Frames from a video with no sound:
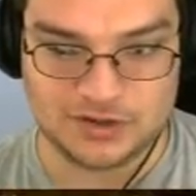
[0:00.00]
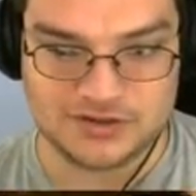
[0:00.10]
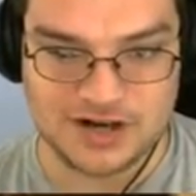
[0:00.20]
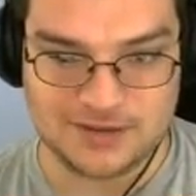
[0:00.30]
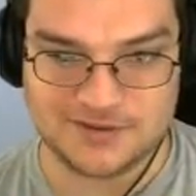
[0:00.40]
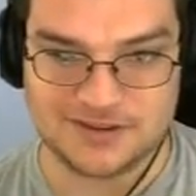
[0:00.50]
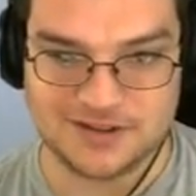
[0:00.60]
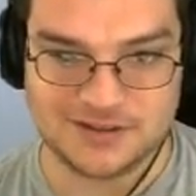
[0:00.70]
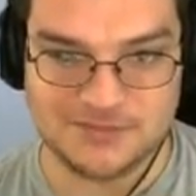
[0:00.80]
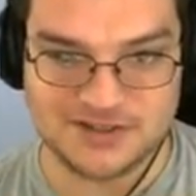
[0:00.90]
you drop into
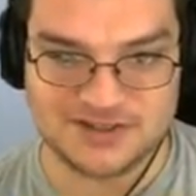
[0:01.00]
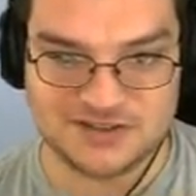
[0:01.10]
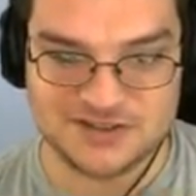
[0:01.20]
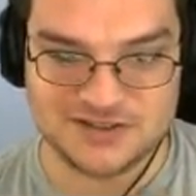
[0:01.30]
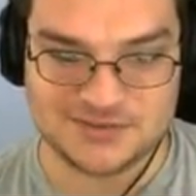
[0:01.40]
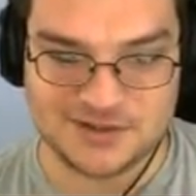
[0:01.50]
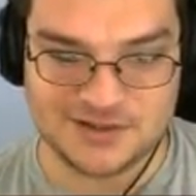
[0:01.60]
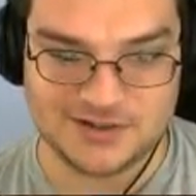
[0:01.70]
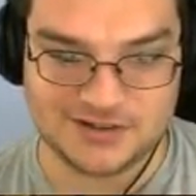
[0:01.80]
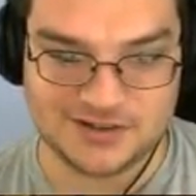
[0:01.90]
the abyss in this one,